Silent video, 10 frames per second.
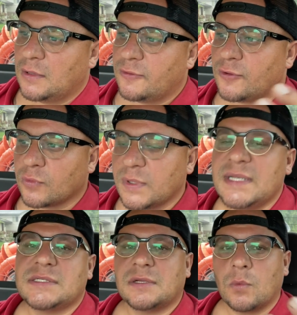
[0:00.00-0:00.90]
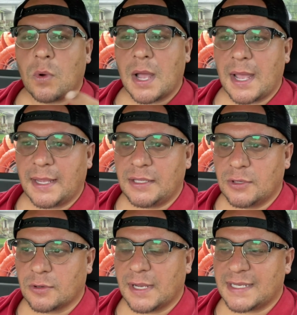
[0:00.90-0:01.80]
the reason why
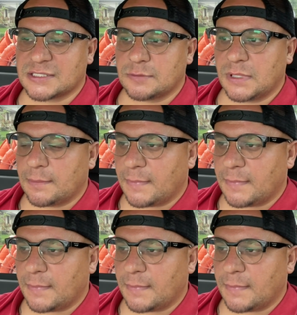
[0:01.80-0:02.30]
your estimate